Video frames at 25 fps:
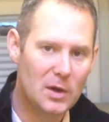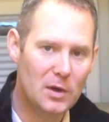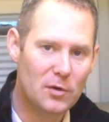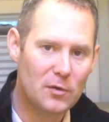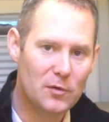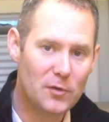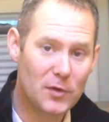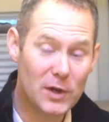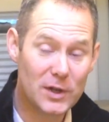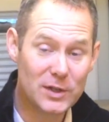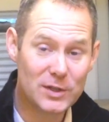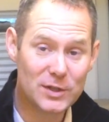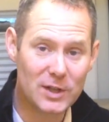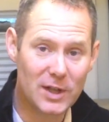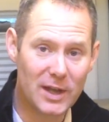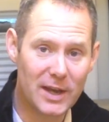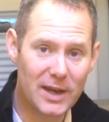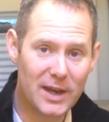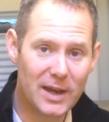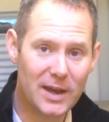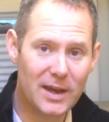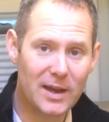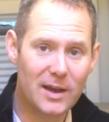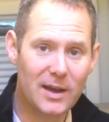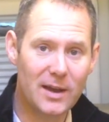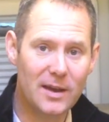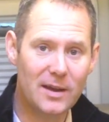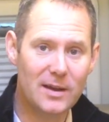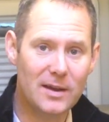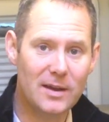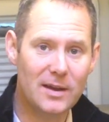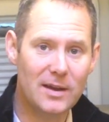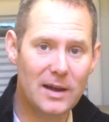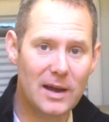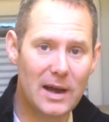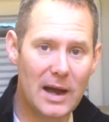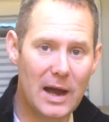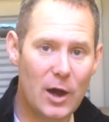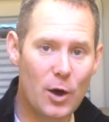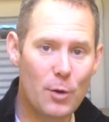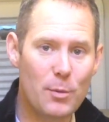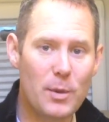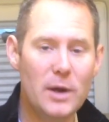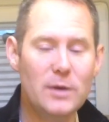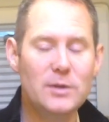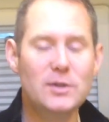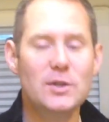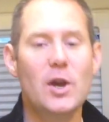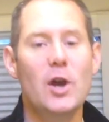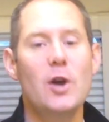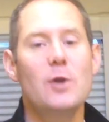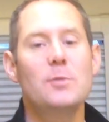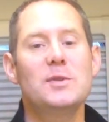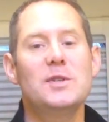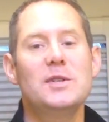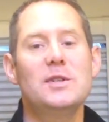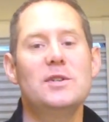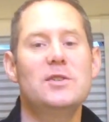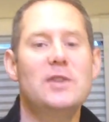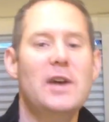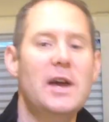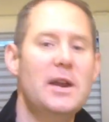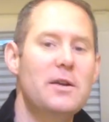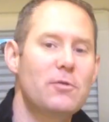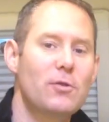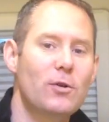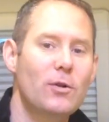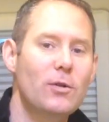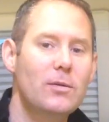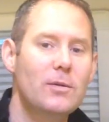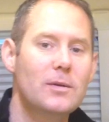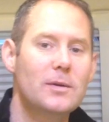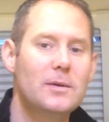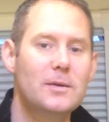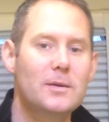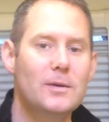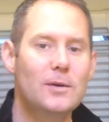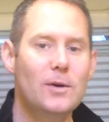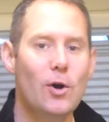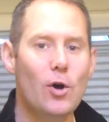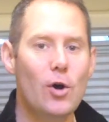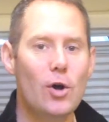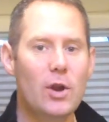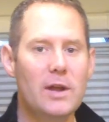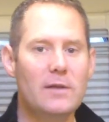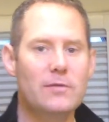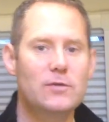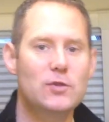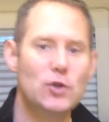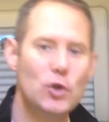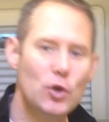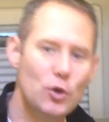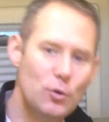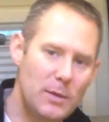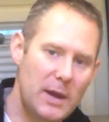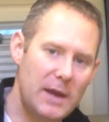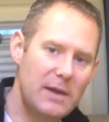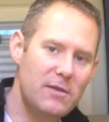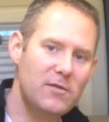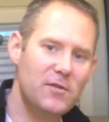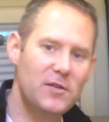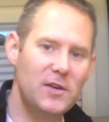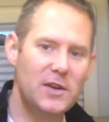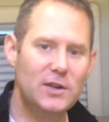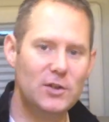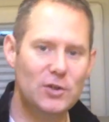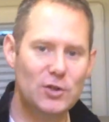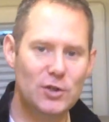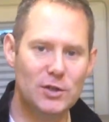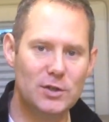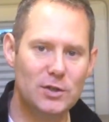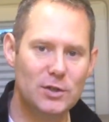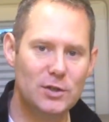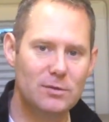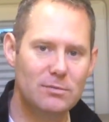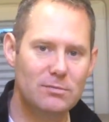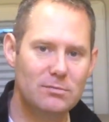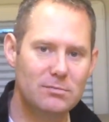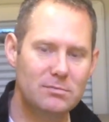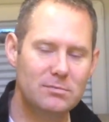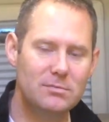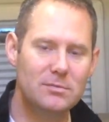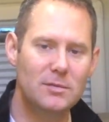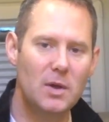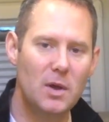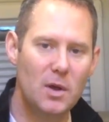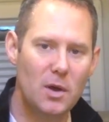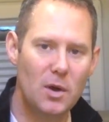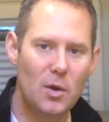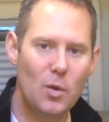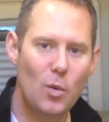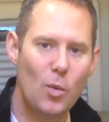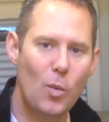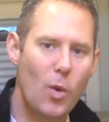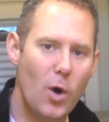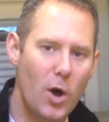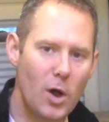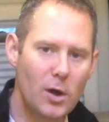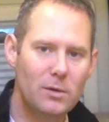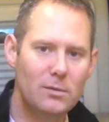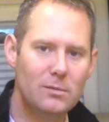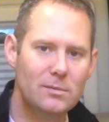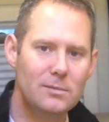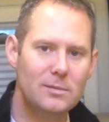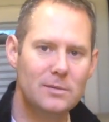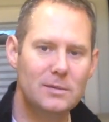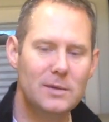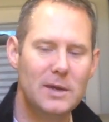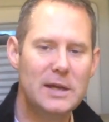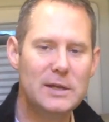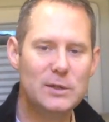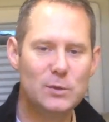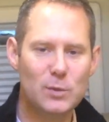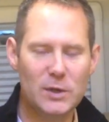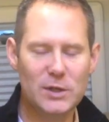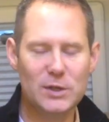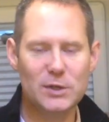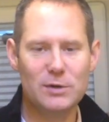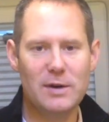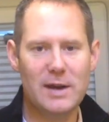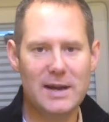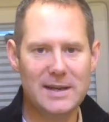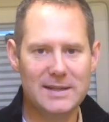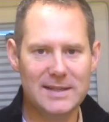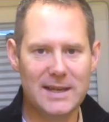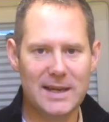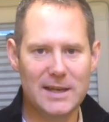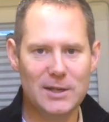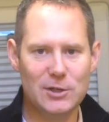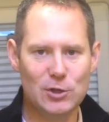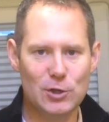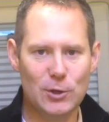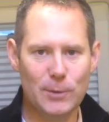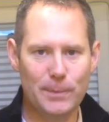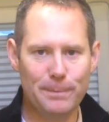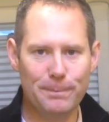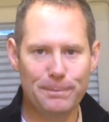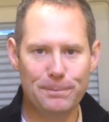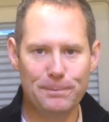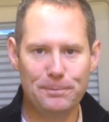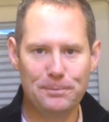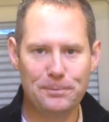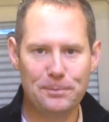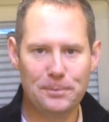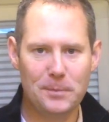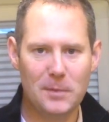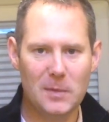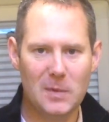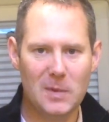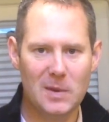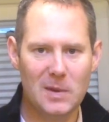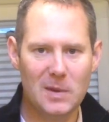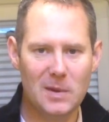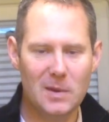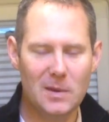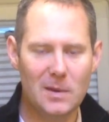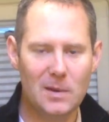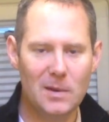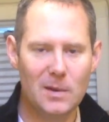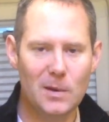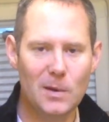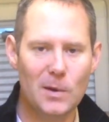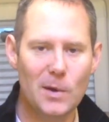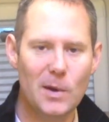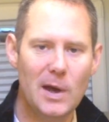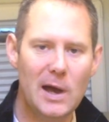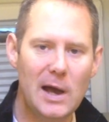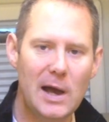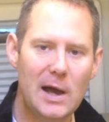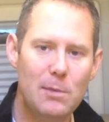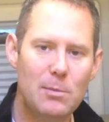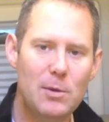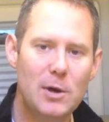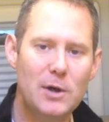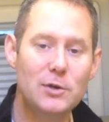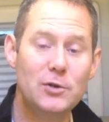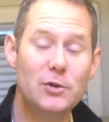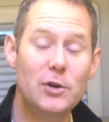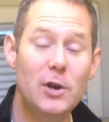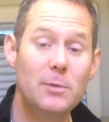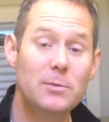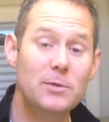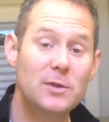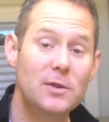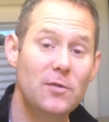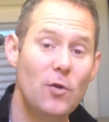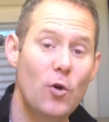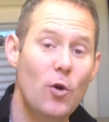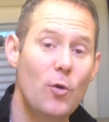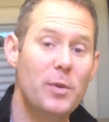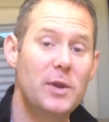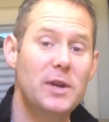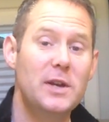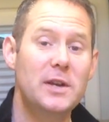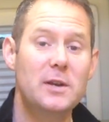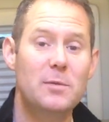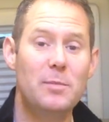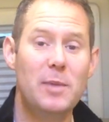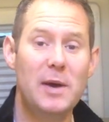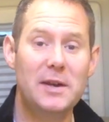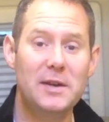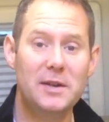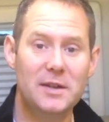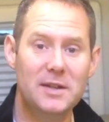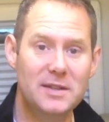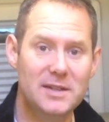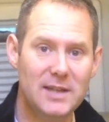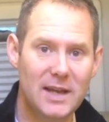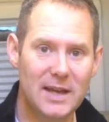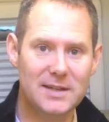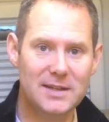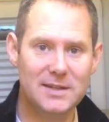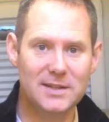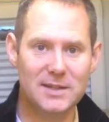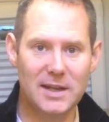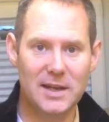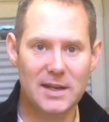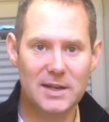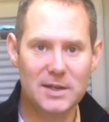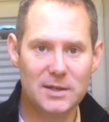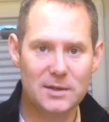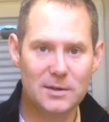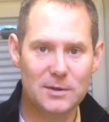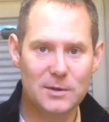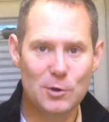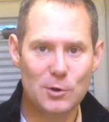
Firstly, our motorhomes in general all have two main features. One is winterization. Our motorhomes have all been independently tested